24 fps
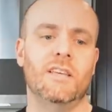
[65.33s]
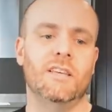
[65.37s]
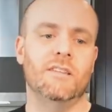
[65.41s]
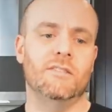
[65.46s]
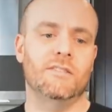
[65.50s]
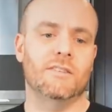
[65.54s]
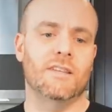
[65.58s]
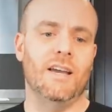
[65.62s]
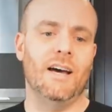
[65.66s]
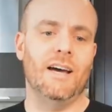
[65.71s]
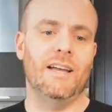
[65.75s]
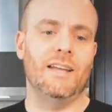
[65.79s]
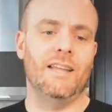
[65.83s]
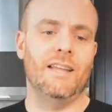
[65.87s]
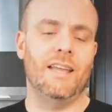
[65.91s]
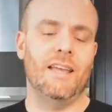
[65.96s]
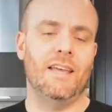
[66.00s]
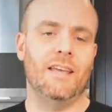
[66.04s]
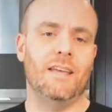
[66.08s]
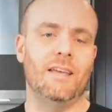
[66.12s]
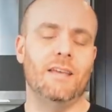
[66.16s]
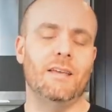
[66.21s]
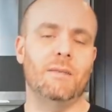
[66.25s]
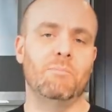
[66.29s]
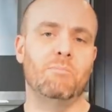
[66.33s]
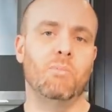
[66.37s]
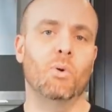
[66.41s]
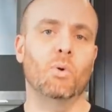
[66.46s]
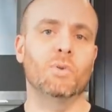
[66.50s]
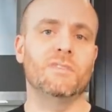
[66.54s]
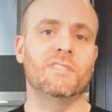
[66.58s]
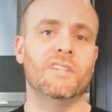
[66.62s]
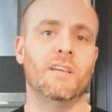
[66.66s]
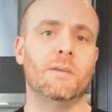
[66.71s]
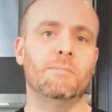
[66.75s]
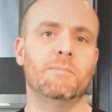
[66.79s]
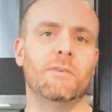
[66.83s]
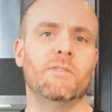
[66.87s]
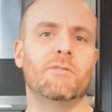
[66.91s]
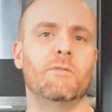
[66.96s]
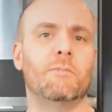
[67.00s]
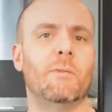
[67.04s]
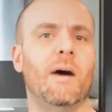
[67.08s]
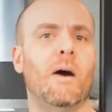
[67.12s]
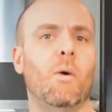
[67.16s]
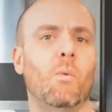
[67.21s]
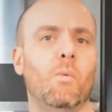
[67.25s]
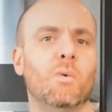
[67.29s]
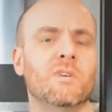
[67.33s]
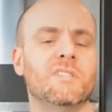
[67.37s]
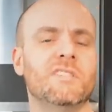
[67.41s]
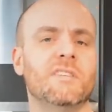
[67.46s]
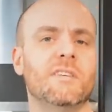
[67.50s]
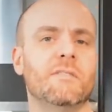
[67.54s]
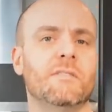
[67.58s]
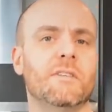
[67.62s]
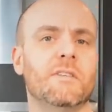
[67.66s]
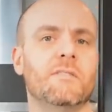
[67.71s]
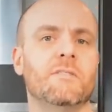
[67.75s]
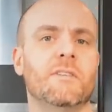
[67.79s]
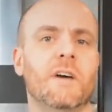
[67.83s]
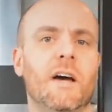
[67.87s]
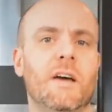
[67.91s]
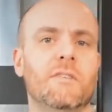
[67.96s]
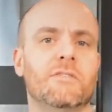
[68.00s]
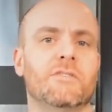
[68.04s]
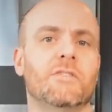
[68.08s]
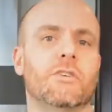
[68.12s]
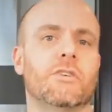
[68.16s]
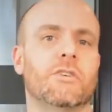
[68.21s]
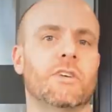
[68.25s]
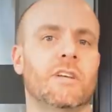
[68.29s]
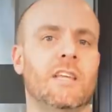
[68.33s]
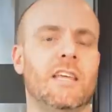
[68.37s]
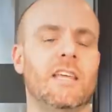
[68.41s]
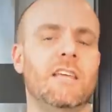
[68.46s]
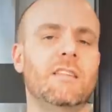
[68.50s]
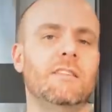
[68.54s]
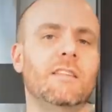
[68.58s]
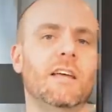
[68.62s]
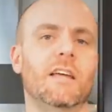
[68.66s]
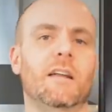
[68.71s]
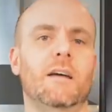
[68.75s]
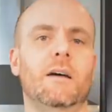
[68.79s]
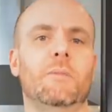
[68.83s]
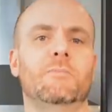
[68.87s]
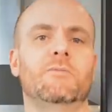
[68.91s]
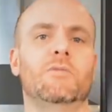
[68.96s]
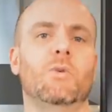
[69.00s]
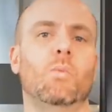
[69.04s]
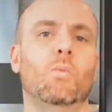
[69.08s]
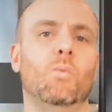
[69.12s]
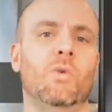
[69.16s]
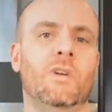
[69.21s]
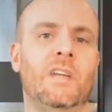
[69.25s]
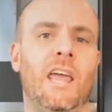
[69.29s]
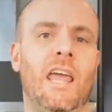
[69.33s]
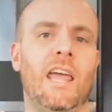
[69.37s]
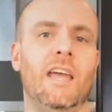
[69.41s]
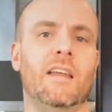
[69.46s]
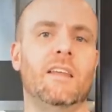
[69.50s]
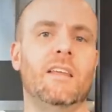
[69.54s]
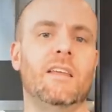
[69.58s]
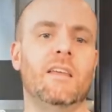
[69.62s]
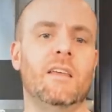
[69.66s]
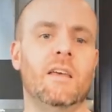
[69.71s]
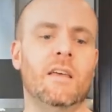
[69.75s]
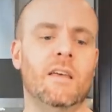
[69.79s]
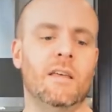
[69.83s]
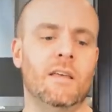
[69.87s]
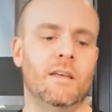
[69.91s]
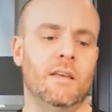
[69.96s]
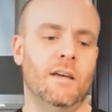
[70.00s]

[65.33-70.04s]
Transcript: It's got a pour temp of about one seventy-five. So you're gonna heat that up to one eighty.